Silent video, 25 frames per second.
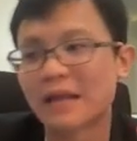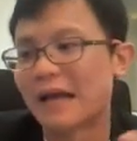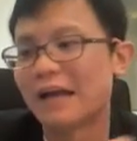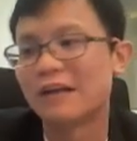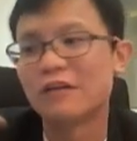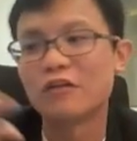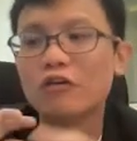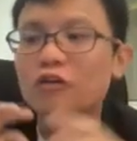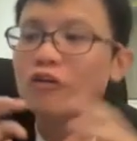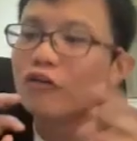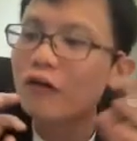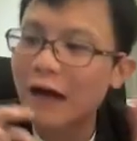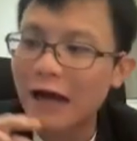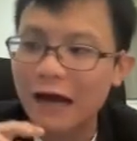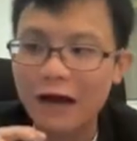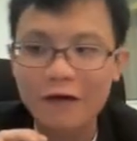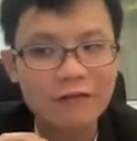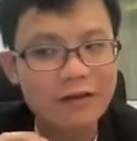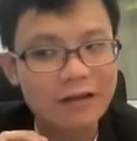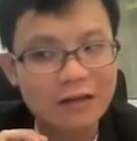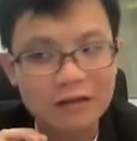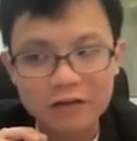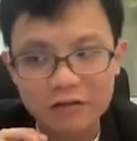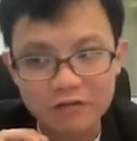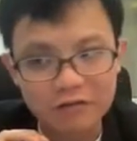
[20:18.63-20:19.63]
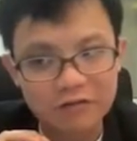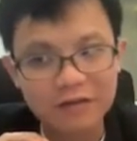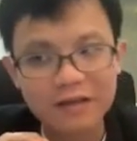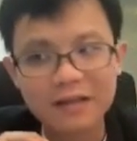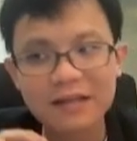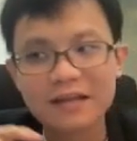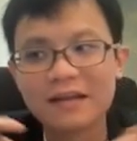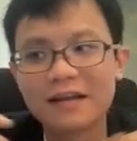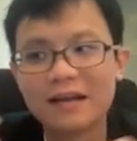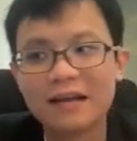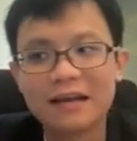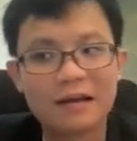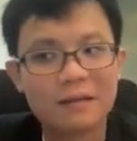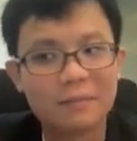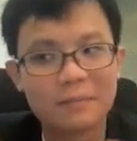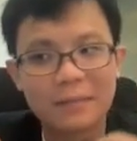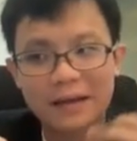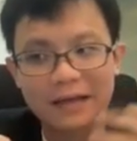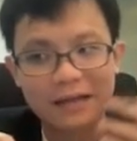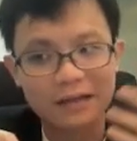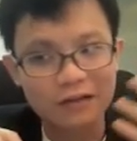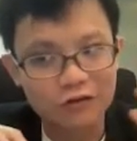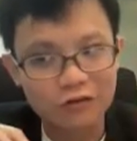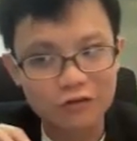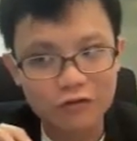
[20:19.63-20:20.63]
I don't know how he do it,
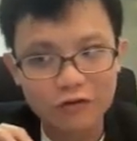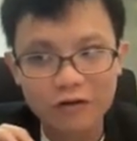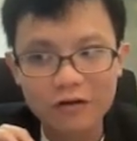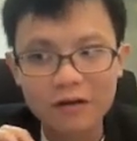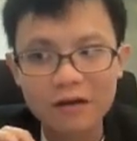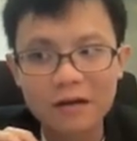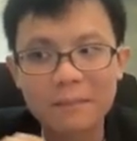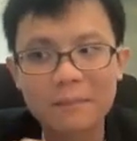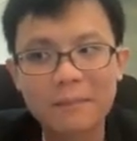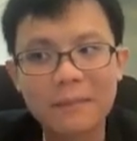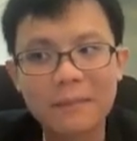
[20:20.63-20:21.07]
but he draw the